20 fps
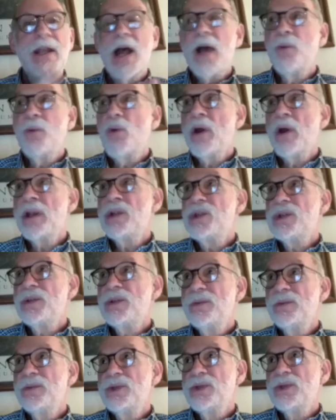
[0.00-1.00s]
And I wanted
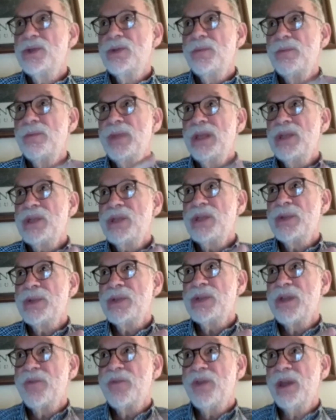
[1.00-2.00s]
to be
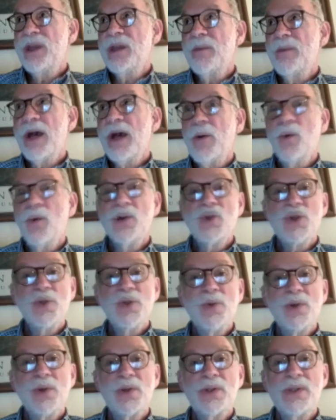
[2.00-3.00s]
specific about what
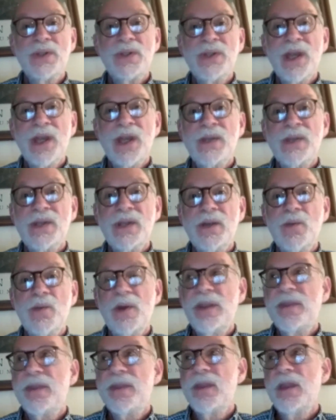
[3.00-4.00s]
you were discussing
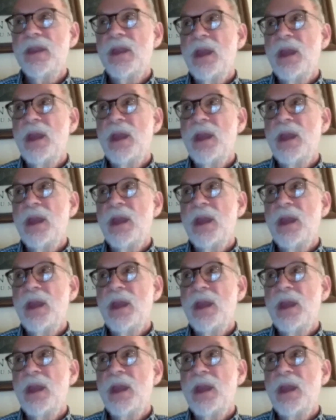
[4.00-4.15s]
with